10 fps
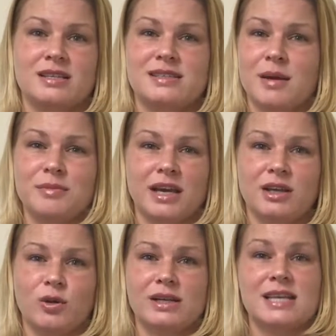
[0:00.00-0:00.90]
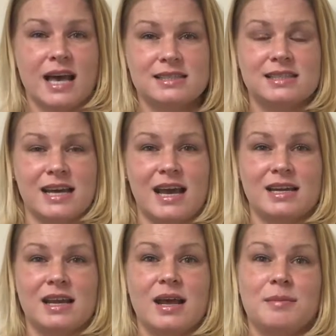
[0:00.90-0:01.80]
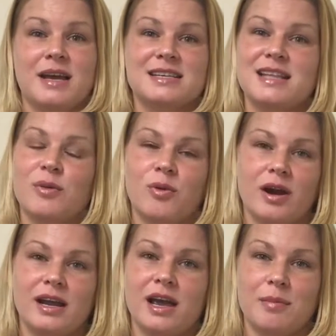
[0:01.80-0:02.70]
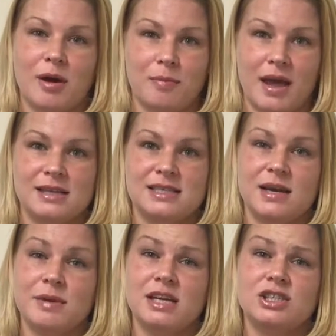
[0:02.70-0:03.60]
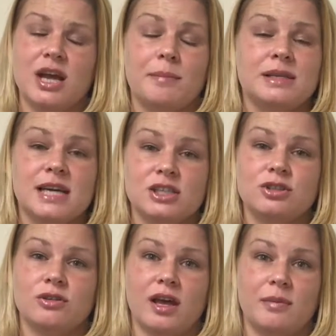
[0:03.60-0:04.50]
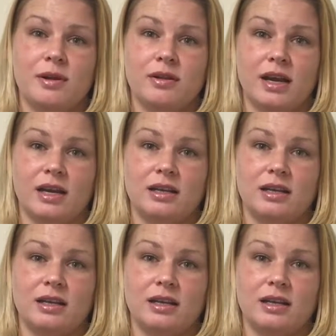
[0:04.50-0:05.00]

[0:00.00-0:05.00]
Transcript: Some landlords hesitate because they worry about pet damage and potential liability.